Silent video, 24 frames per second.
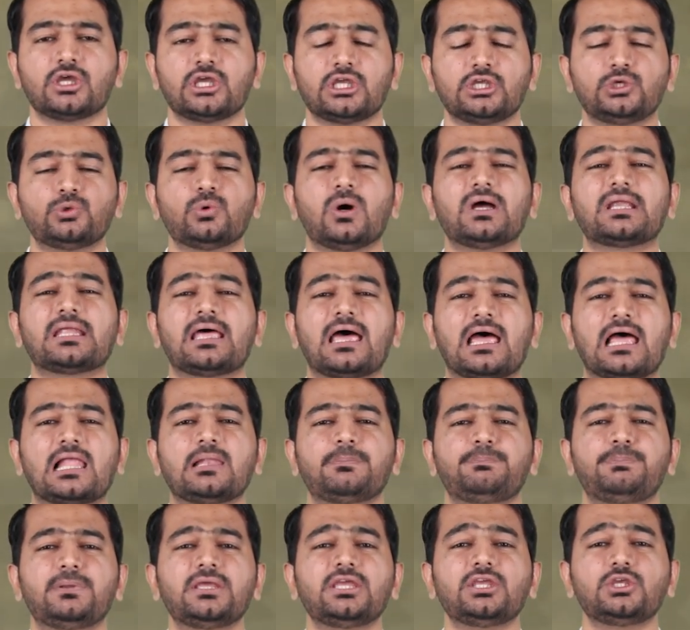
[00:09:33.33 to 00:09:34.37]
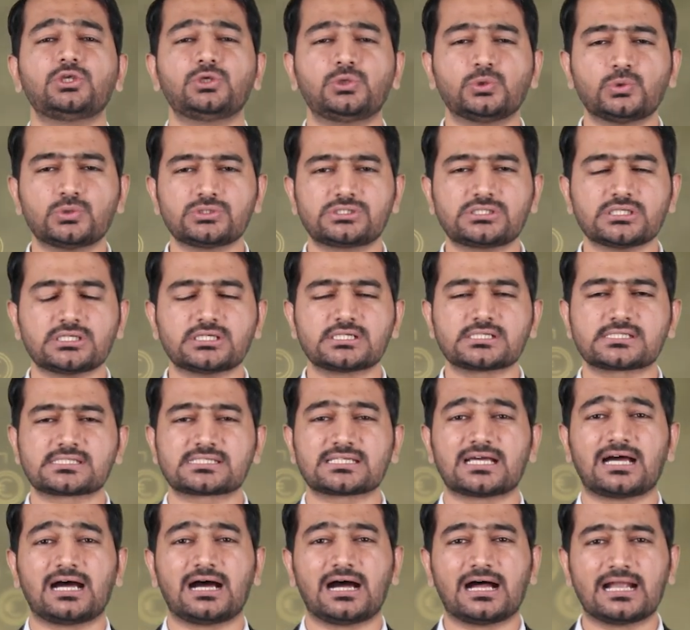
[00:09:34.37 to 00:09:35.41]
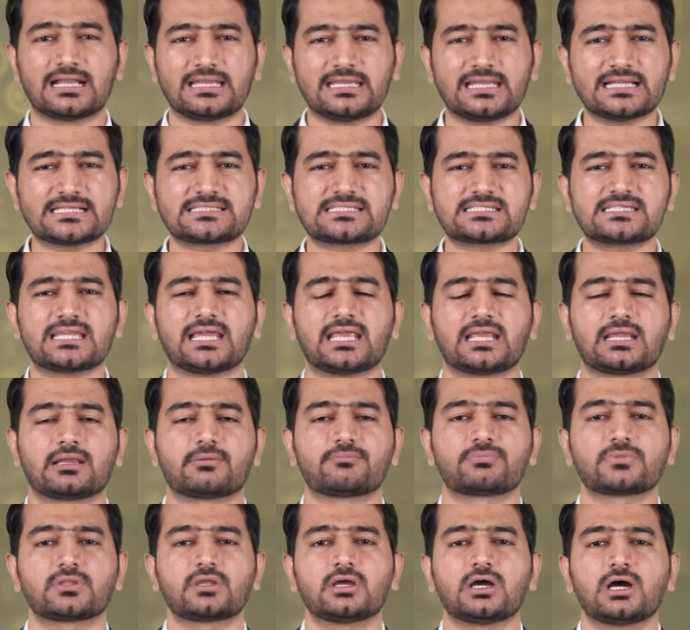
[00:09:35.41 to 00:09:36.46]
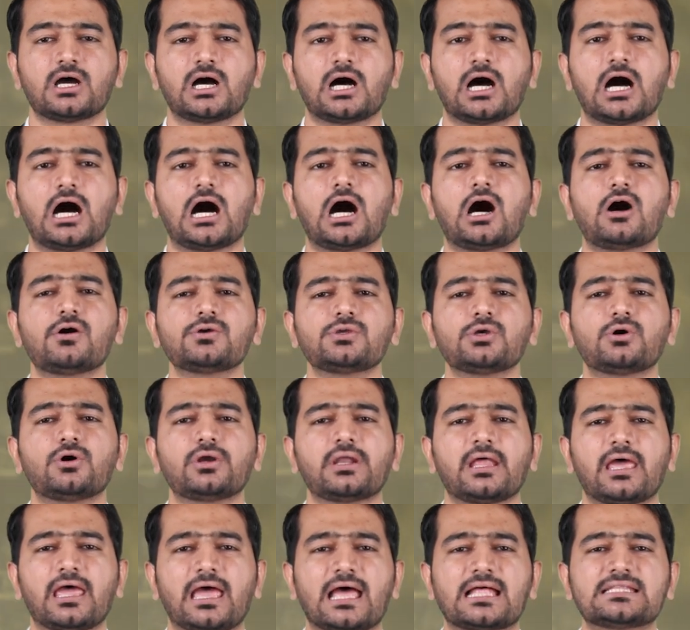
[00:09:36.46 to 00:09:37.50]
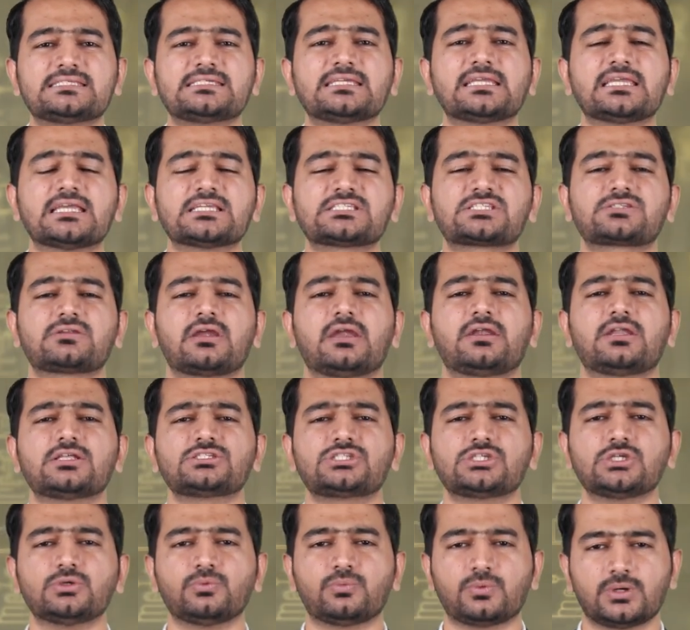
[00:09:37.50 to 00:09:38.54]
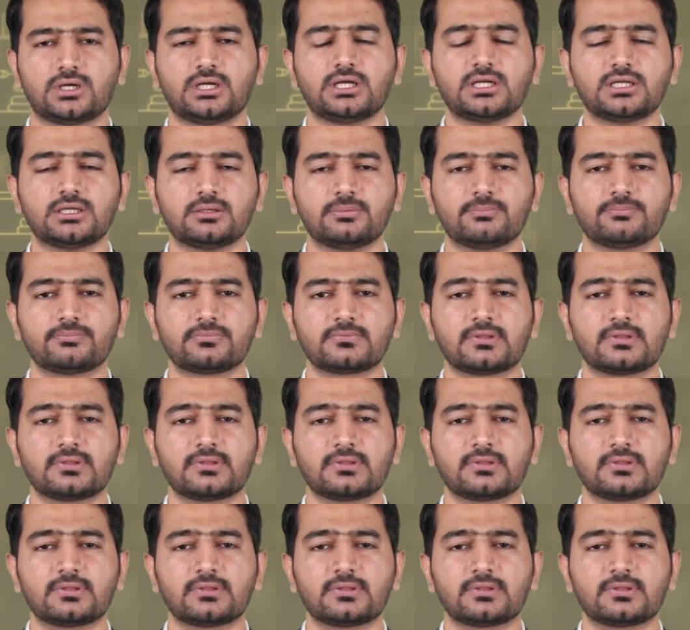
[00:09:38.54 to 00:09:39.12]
you are helping users understand how your hedging strategy work